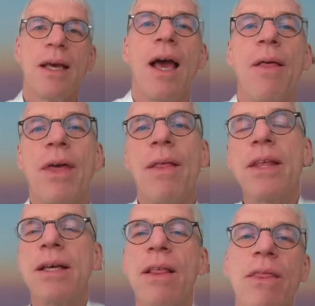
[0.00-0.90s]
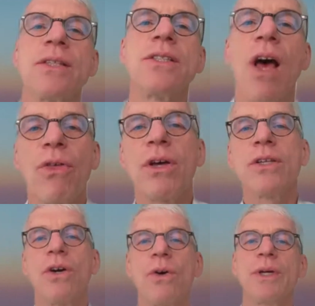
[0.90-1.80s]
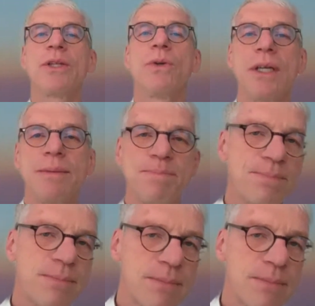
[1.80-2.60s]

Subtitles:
And then the Southern Corridor